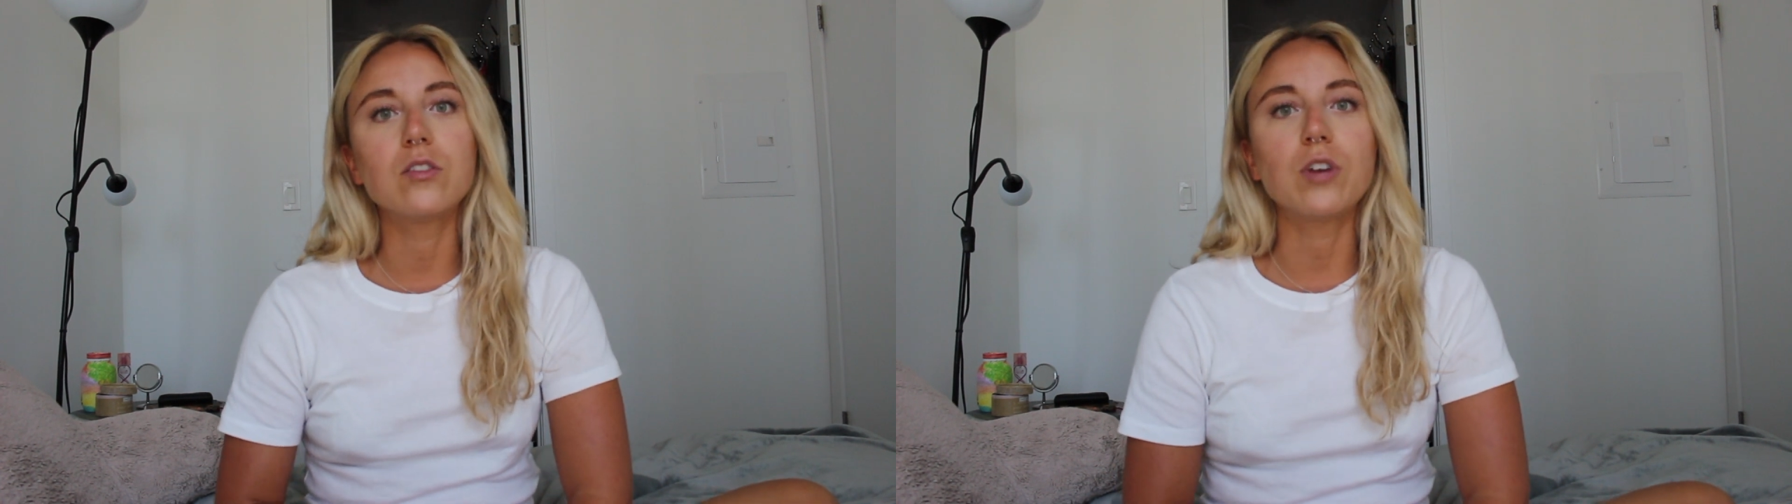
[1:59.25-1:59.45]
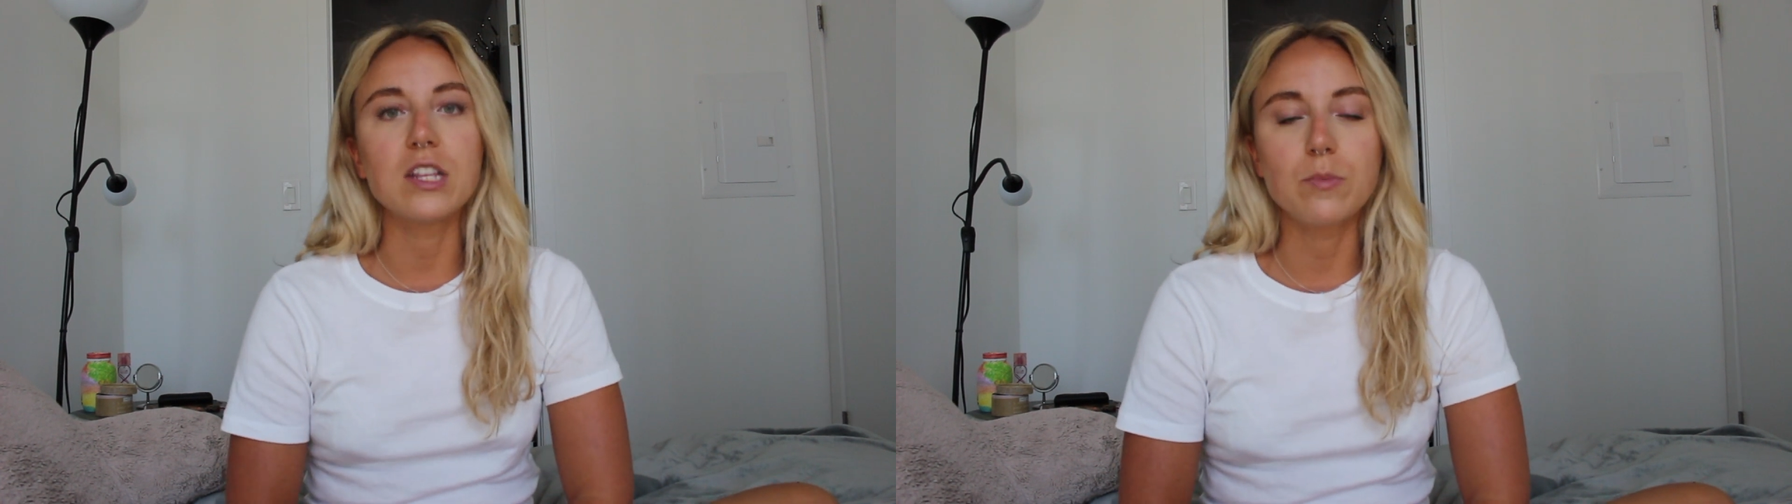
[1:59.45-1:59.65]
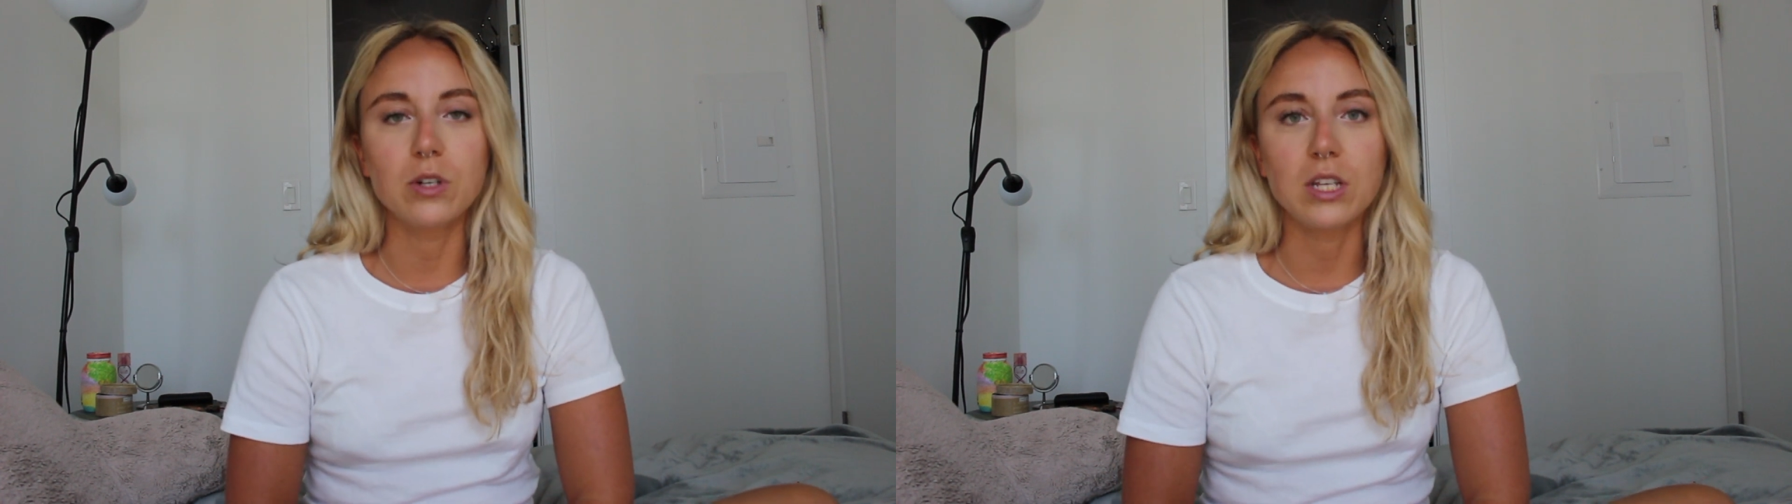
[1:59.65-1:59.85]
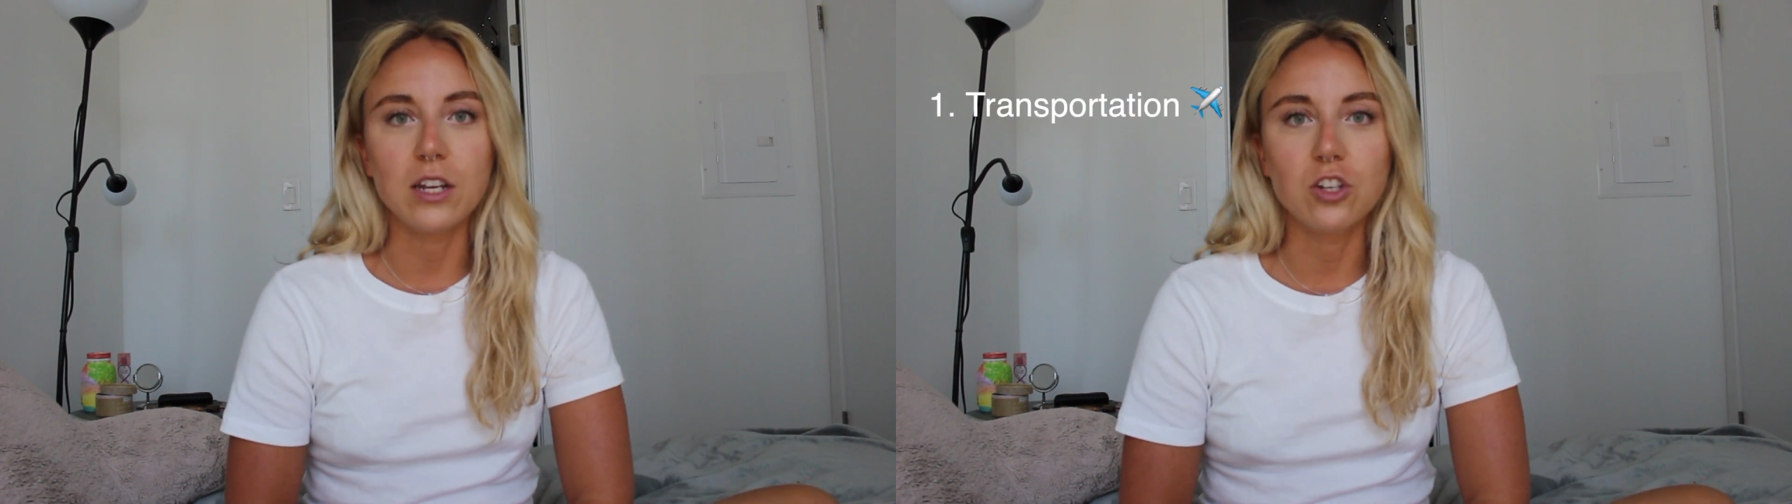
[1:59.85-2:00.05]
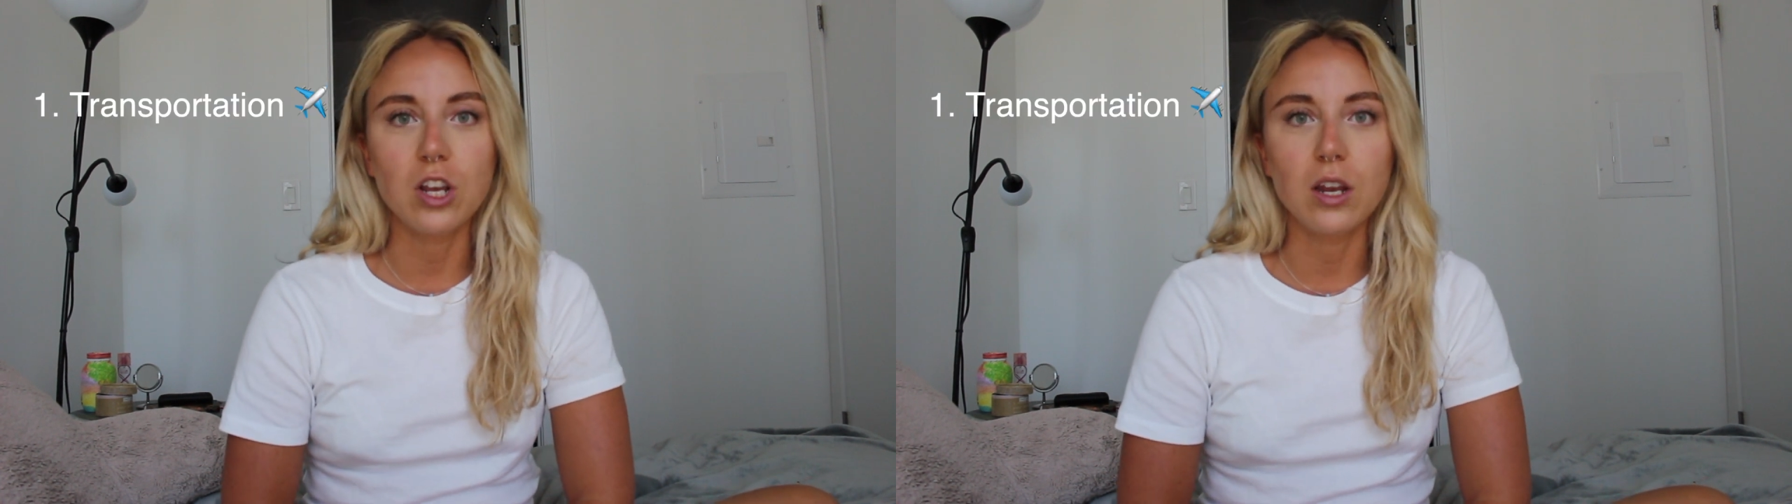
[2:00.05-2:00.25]

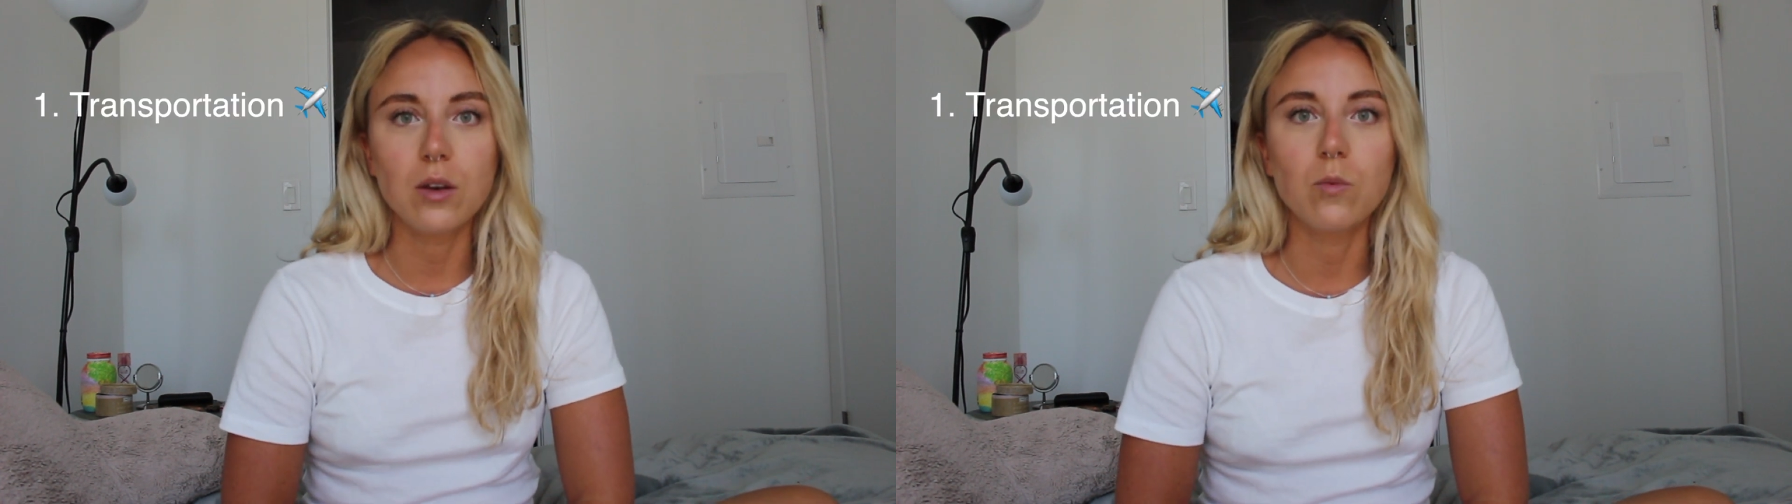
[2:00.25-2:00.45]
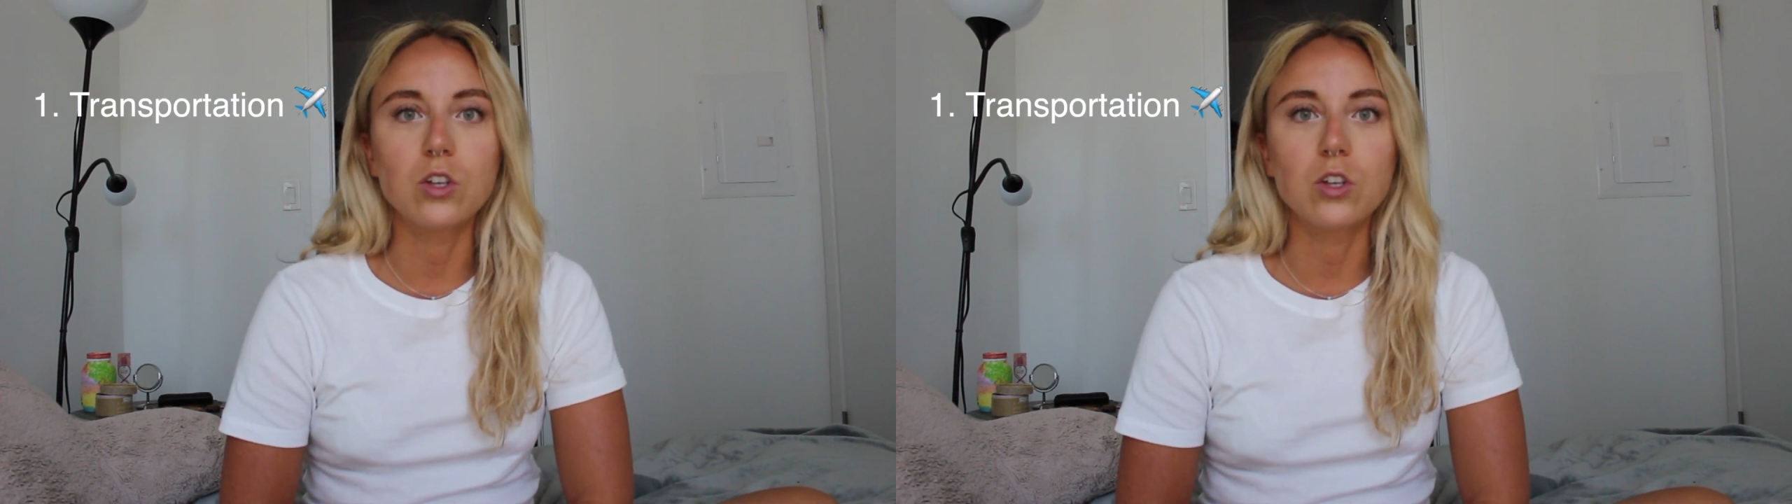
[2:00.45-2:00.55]
transportation,